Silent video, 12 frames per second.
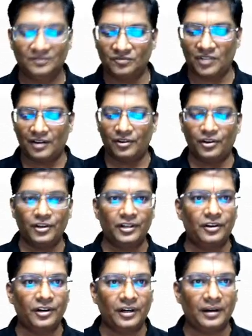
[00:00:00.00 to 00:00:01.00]
Wow,
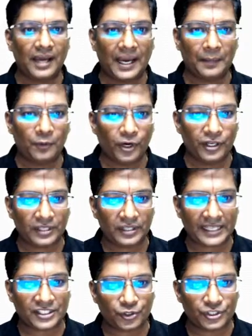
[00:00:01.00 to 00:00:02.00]
good. I'm going to the
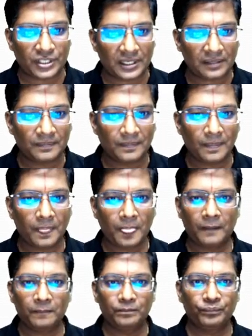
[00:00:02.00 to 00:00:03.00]
next question.
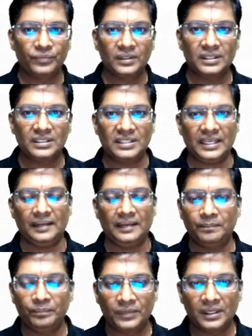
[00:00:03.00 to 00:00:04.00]
See,
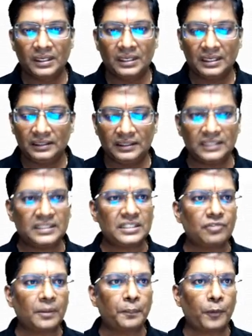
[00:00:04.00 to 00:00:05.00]
this
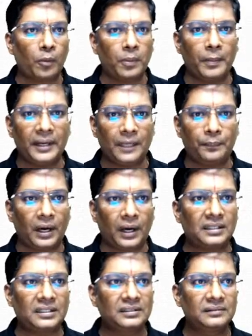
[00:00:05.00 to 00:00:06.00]
is one problematic
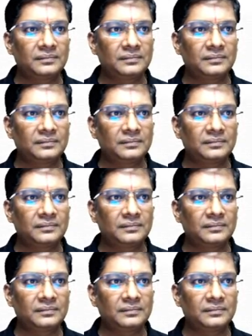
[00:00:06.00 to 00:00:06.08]
part.